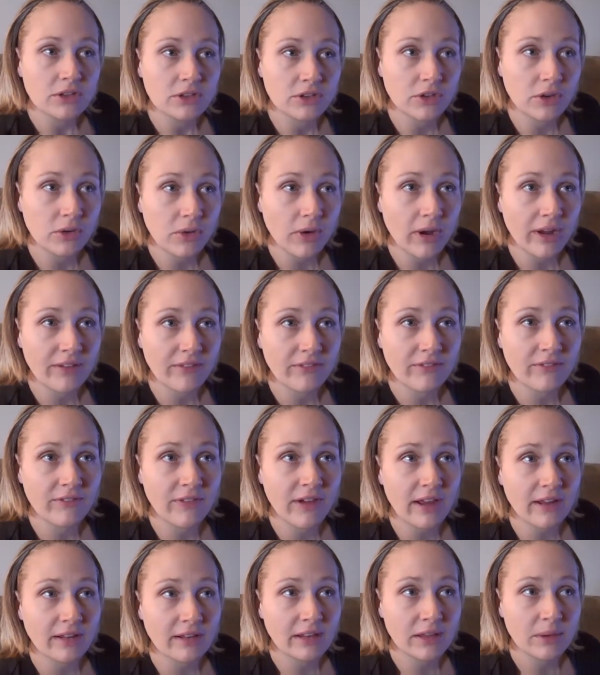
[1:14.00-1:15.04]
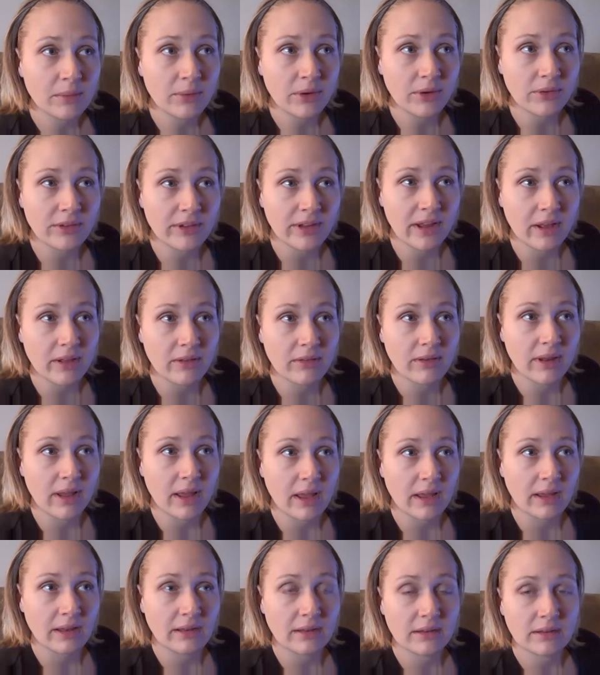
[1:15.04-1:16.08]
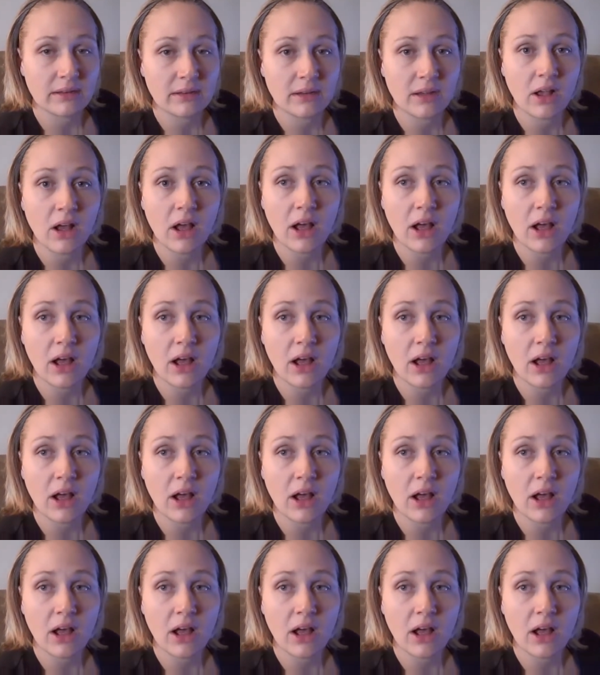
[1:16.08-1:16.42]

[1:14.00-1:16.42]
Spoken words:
So I finally broke down and